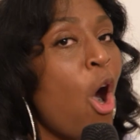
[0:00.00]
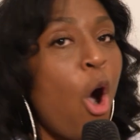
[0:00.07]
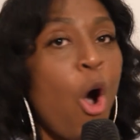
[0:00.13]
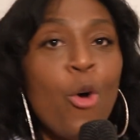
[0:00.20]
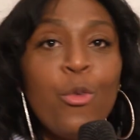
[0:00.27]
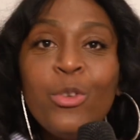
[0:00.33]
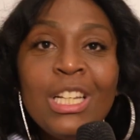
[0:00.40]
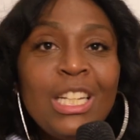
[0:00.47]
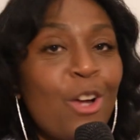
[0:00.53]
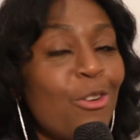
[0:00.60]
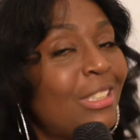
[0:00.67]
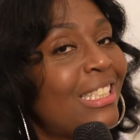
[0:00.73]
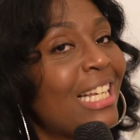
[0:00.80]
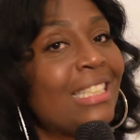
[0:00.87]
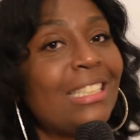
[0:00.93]
Hopefully
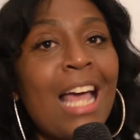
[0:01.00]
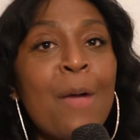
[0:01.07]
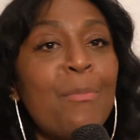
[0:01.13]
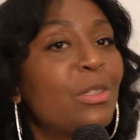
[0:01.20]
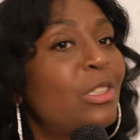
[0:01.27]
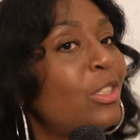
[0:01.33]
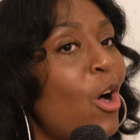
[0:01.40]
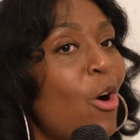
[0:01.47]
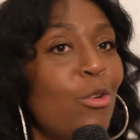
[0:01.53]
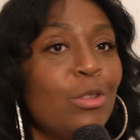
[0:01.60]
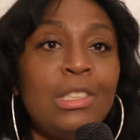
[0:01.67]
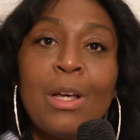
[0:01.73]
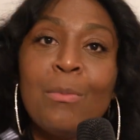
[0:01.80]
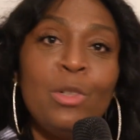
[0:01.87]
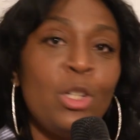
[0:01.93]
those 6
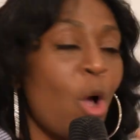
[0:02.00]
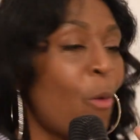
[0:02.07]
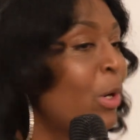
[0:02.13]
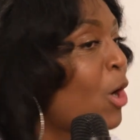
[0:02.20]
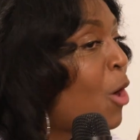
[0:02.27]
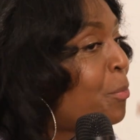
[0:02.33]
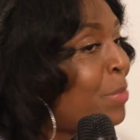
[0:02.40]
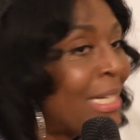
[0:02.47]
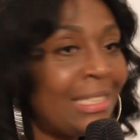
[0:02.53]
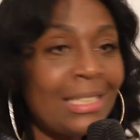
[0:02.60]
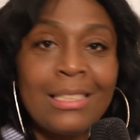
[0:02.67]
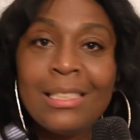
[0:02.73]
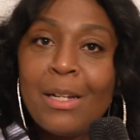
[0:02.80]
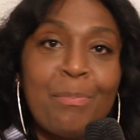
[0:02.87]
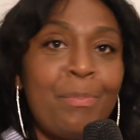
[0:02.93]
episodes, we're gonna pitch
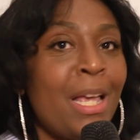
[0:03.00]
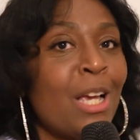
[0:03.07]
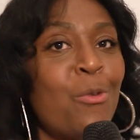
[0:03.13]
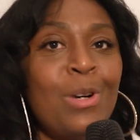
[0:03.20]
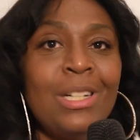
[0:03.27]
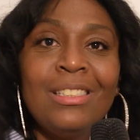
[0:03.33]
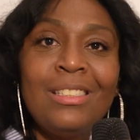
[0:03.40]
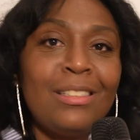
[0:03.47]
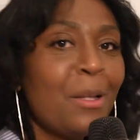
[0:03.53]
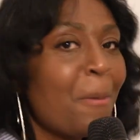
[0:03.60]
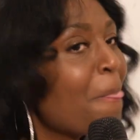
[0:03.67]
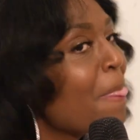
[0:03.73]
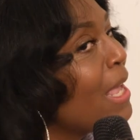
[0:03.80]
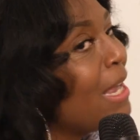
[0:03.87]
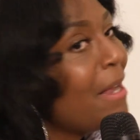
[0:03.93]
it to the big ones.
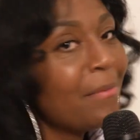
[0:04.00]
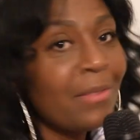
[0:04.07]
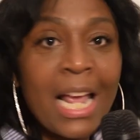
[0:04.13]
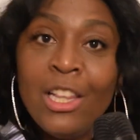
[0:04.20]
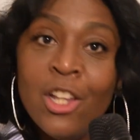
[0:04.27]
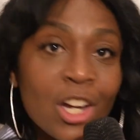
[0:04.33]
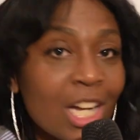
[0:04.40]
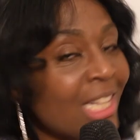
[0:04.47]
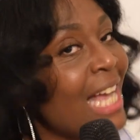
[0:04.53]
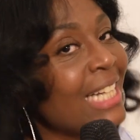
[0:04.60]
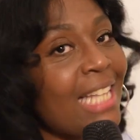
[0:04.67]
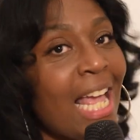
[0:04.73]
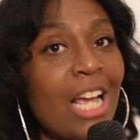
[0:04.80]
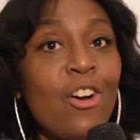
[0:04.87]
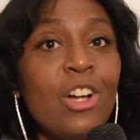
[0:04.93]
They looking
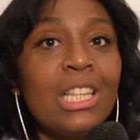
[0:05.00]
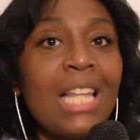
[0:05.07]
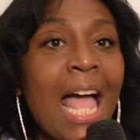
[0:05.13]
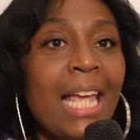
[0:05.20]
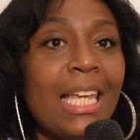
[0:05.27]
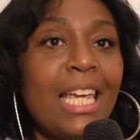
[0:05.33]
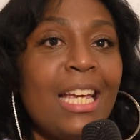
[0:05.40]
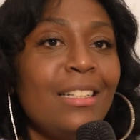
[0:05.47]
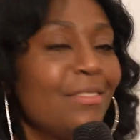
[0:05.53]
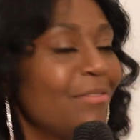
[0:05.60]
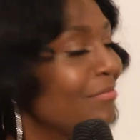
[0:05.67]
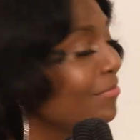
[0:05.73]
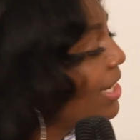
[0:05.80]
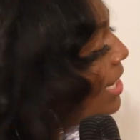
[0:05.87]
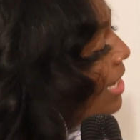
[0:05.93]
like they gonna like it.
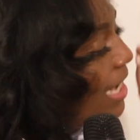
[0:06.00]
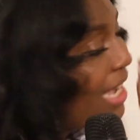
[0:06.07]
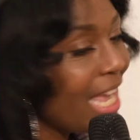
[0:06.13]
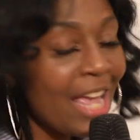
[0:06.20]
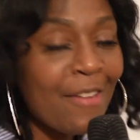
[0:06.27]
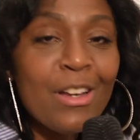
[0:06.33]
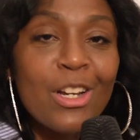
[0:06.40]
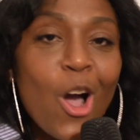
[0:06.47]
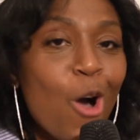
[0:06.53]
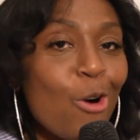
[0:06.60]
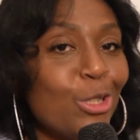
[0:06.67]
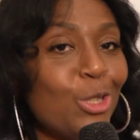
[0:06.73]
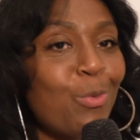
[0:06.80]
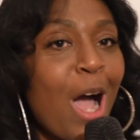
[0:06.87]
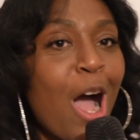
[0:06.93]
If it
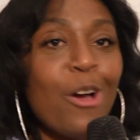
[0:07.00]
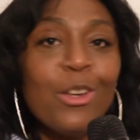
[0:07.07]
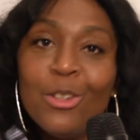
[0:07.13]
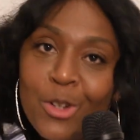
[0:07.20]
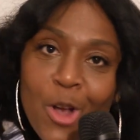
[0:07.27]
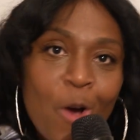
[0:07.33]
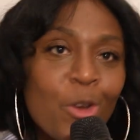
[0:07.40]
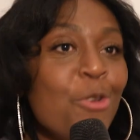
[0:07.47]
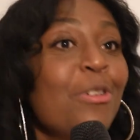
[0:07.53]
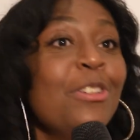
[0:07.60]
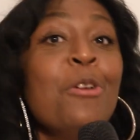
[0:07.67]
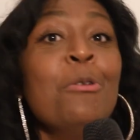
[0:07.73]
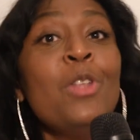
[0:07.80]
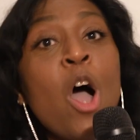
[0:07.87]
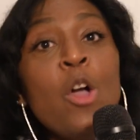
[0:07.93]
goes well, you know
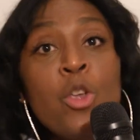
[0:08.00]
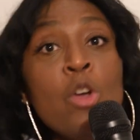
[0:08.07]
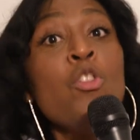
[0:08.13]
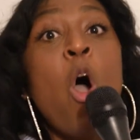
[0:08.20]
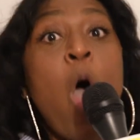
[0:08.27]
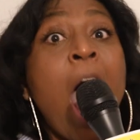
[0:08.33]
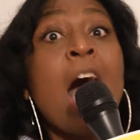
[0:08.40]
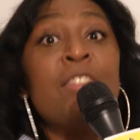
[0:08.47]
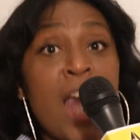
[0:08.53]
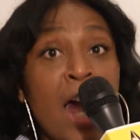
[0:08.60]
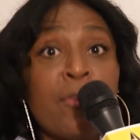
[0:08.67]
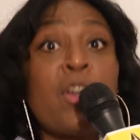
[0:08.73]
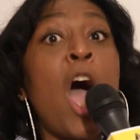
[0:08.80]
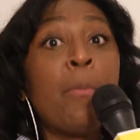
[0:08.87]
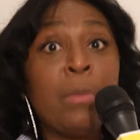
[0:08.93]
how
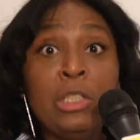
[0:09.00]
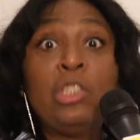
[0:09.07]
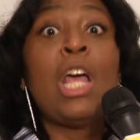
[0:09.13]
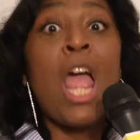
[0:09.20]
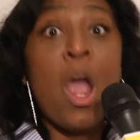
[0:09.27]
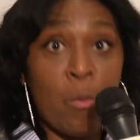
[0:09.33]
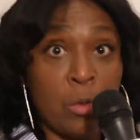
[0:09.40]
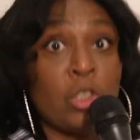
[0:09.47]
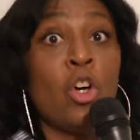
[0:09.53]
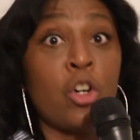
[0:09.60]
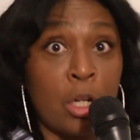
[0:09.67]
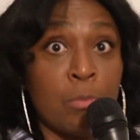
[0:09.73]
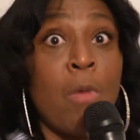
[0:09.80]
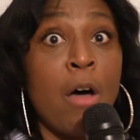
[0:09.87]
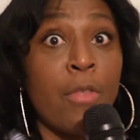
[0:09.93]
Def Comedy Jam was
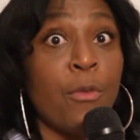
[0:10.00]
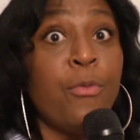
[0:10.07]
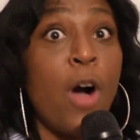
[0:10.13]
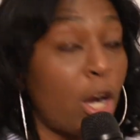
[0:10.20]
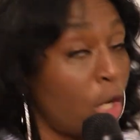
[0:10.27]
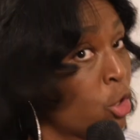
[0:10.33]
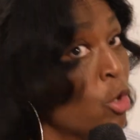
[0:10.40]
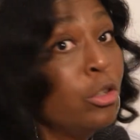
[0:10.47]
looking, motherfucker.